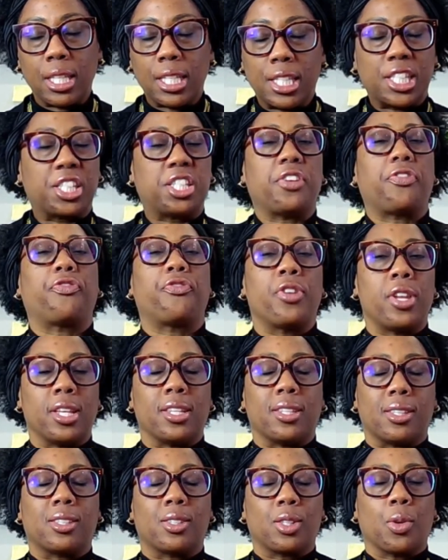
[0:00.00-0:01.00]

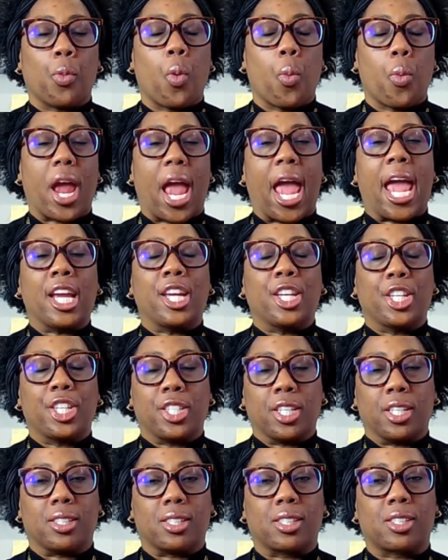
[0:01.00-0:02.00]
Stiffness when we're
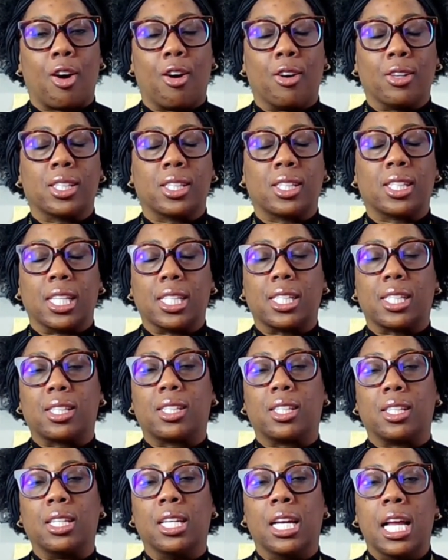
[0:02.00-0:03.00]
anxious causes us
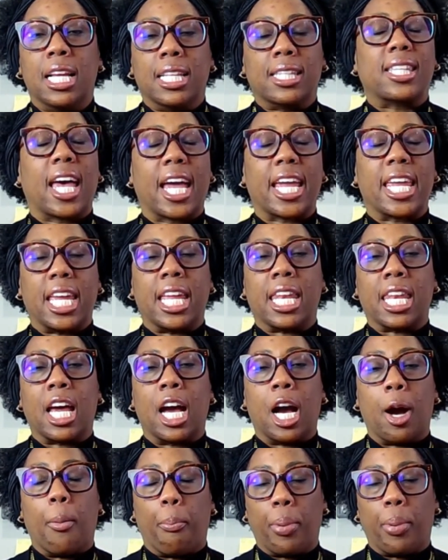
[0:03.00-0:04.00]
to tighten
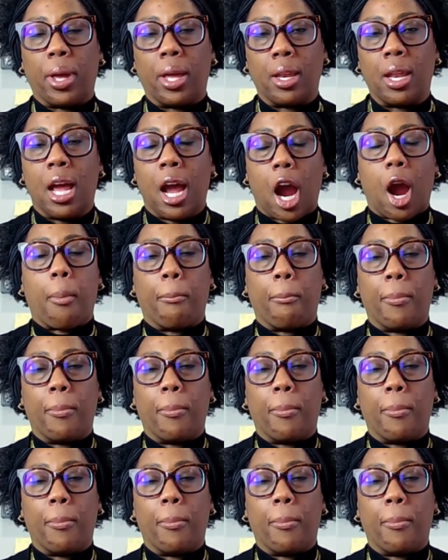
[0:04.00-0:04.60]
up and our